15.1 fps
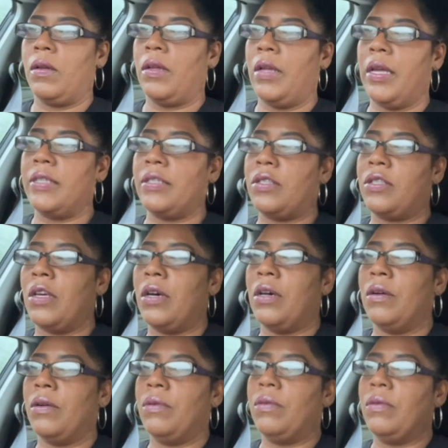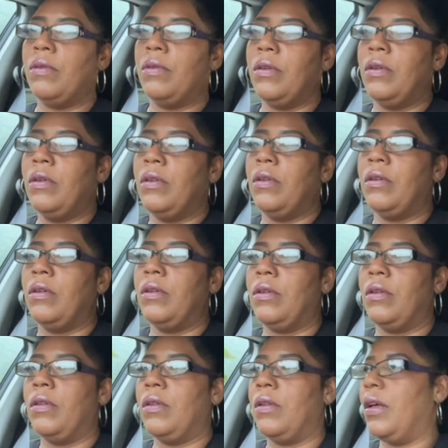as though
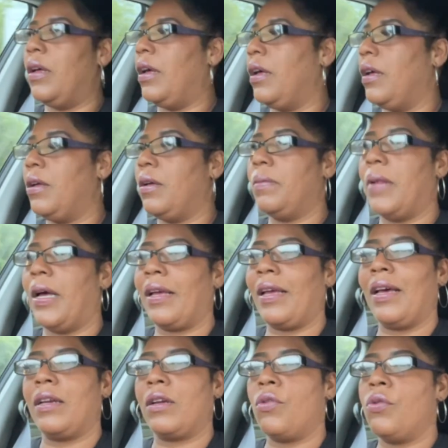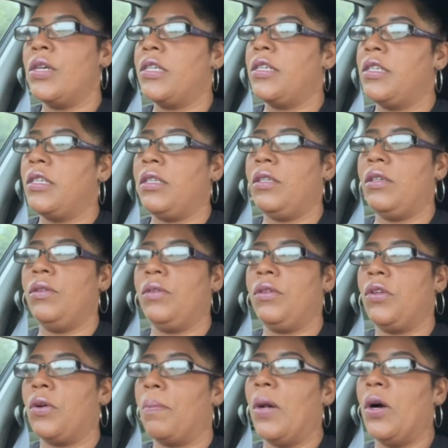um, I gotta question you
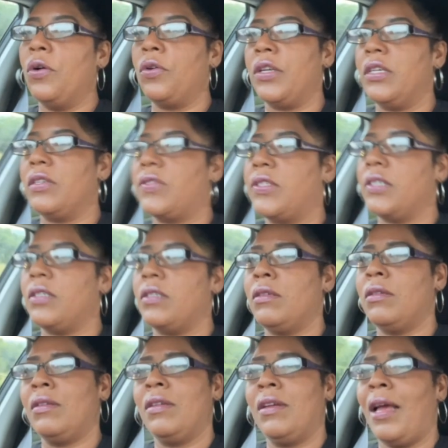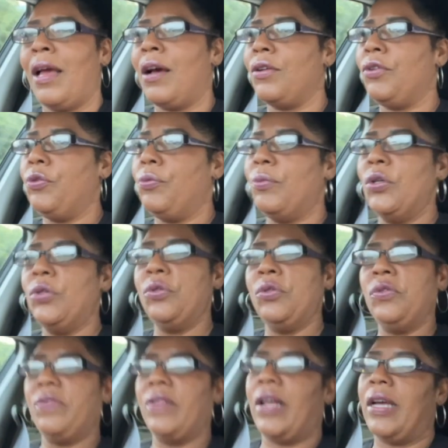your motives and how you
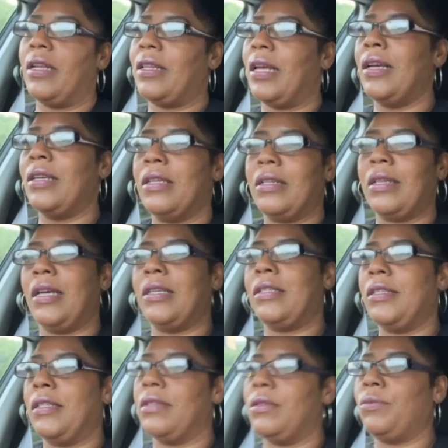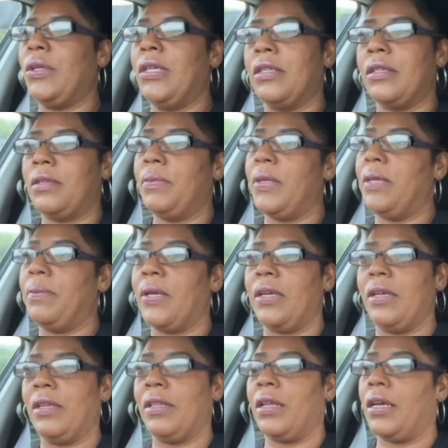move. Like that that shit is weird to me,
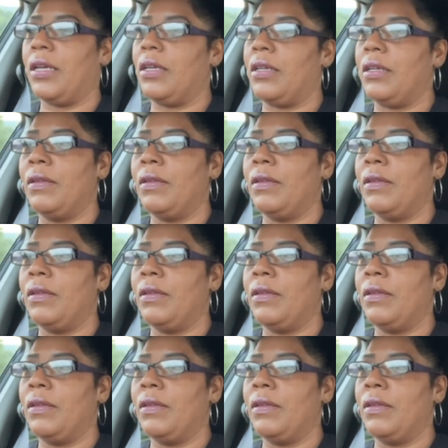man. Like